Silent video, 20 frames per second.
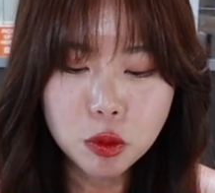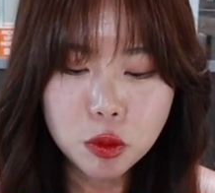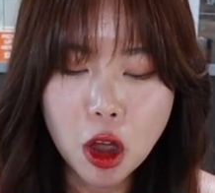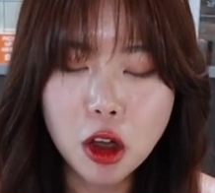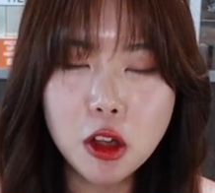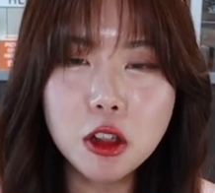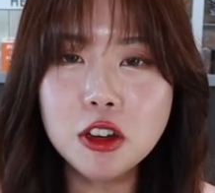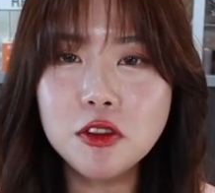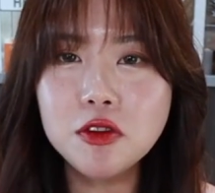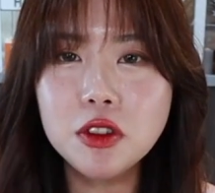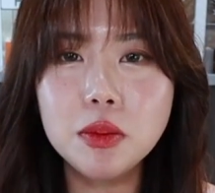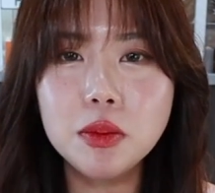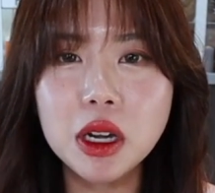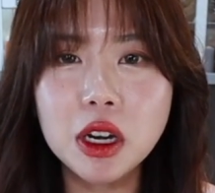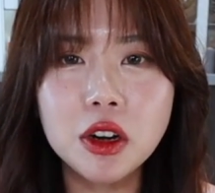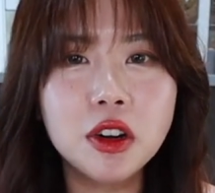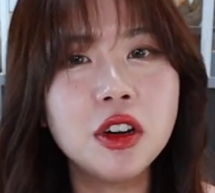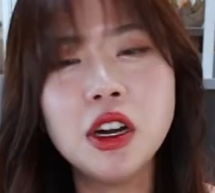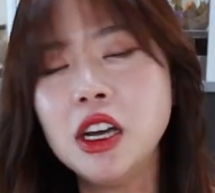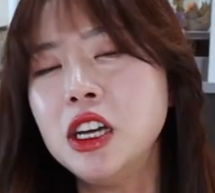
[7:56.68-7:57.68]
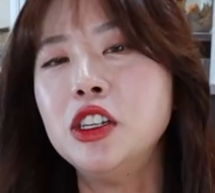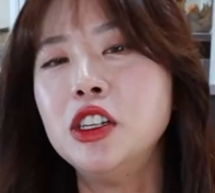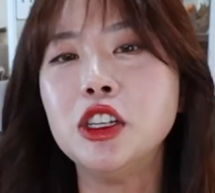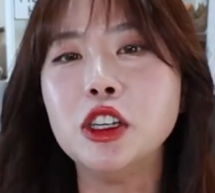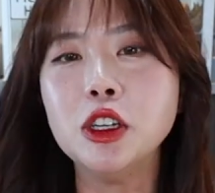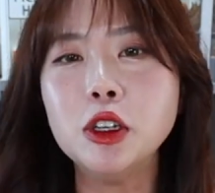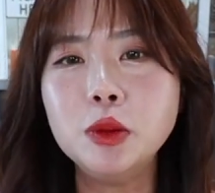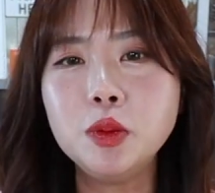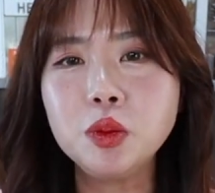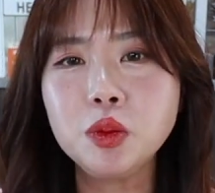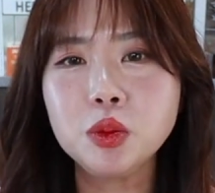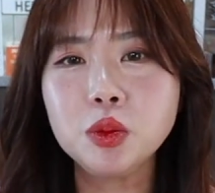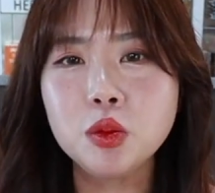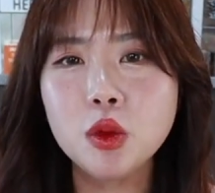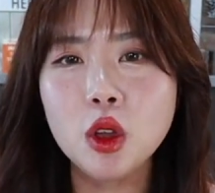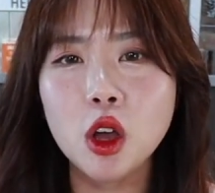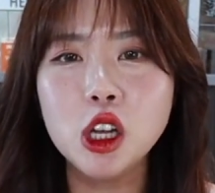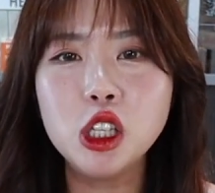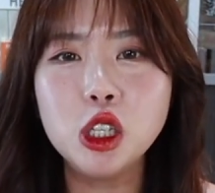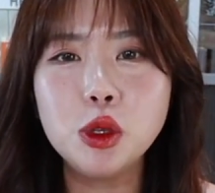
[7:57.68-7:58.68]
I love the marinade too.
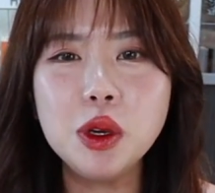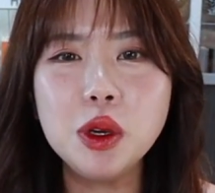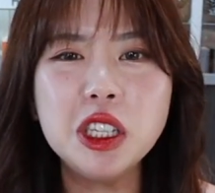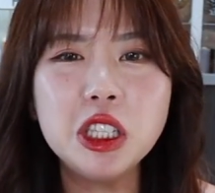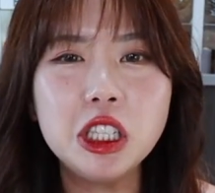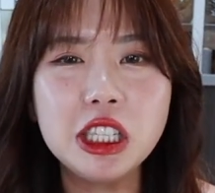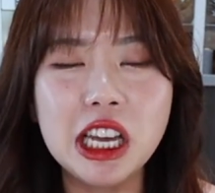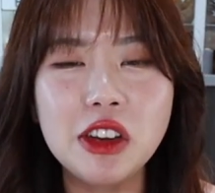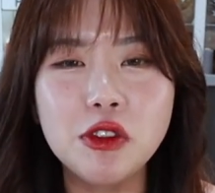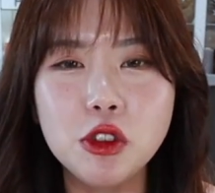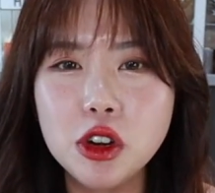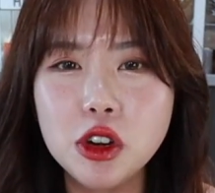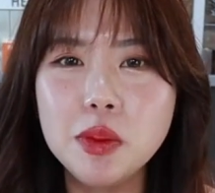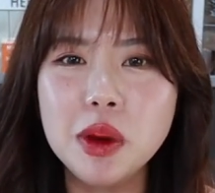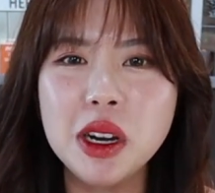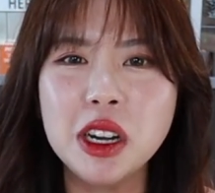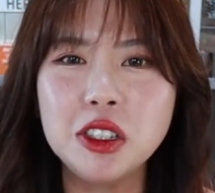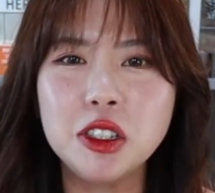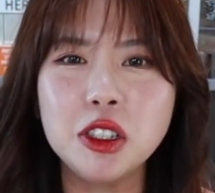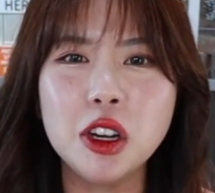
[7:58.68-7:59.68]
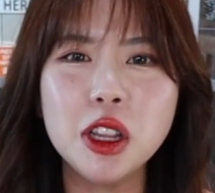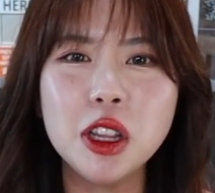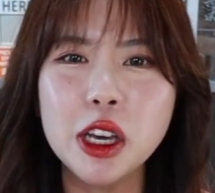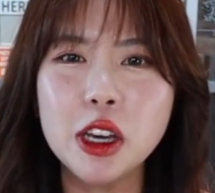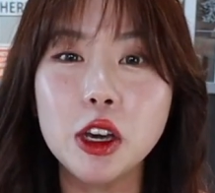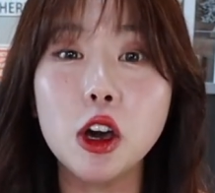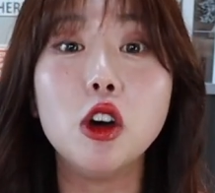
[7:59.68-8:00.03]
It's sweet and savory, but it's not like